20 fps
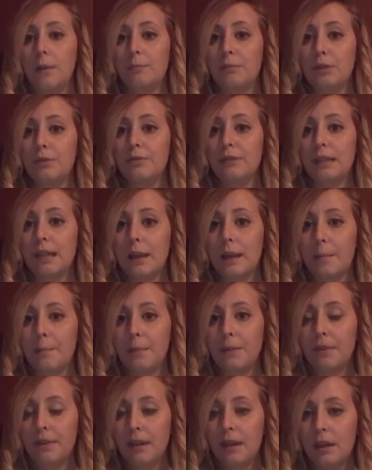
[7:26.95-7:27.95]
Use
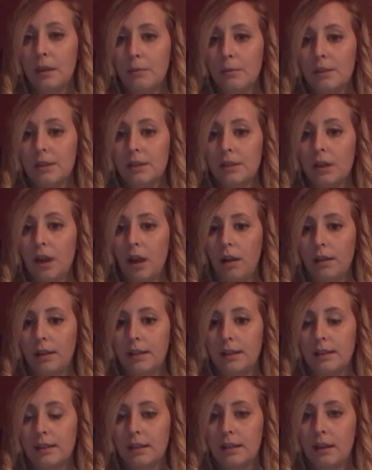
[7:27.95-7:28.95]
empathy when
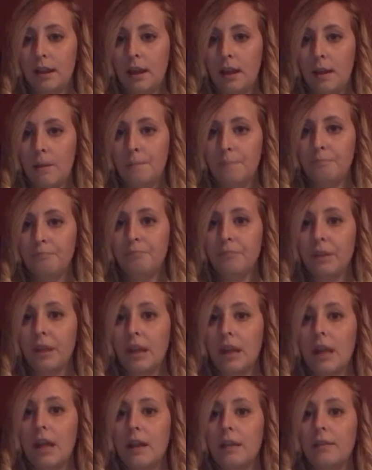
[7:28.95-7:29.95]
talking to them.
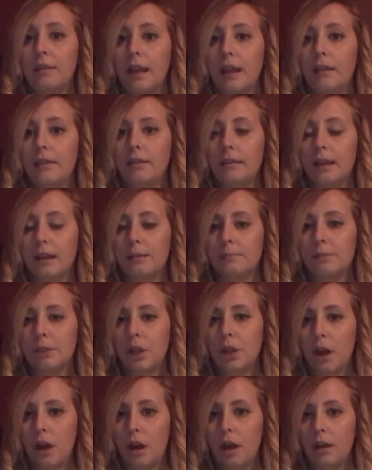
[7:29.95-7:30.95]
Let them
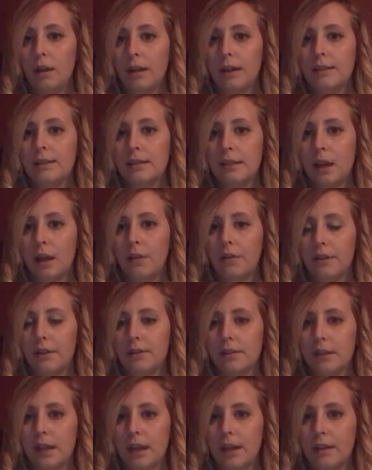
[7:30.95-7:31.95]
talk and tell
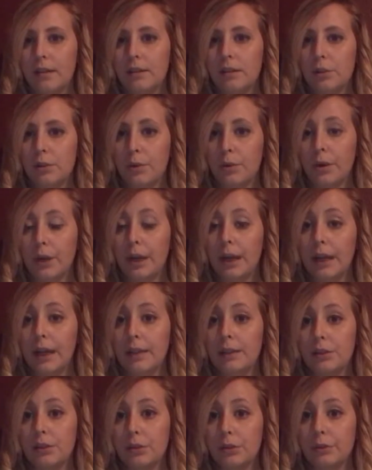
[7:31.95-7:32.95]
their side of the story
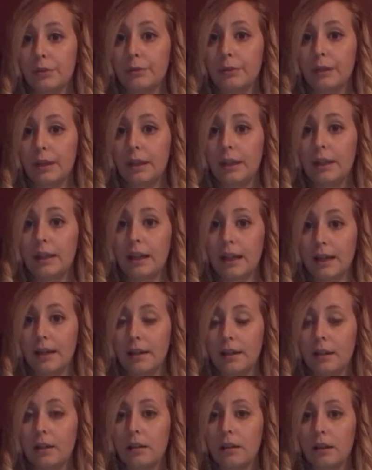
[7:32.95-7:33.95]
and truly
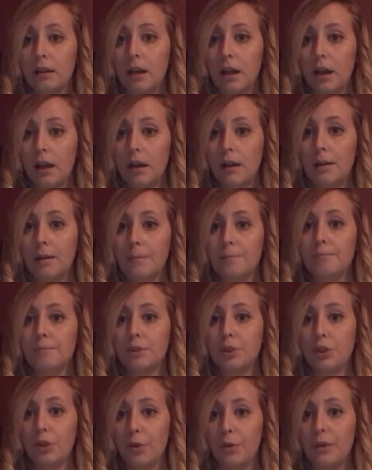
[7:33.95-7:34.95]
care.
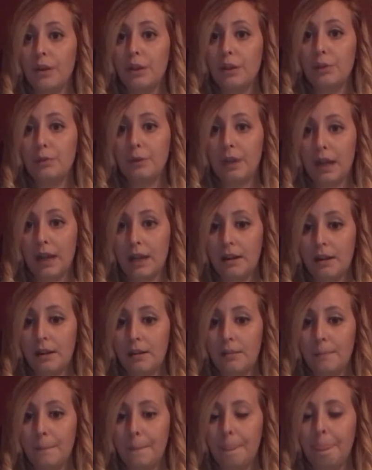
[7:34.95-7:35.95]
Show that you
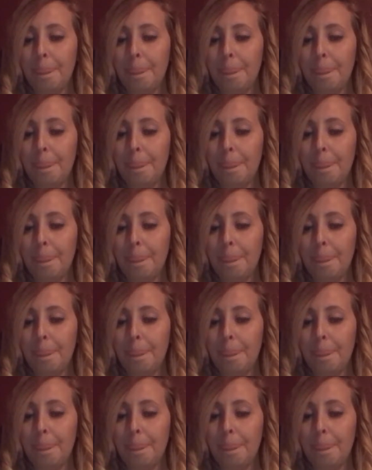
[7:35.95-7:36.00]
care.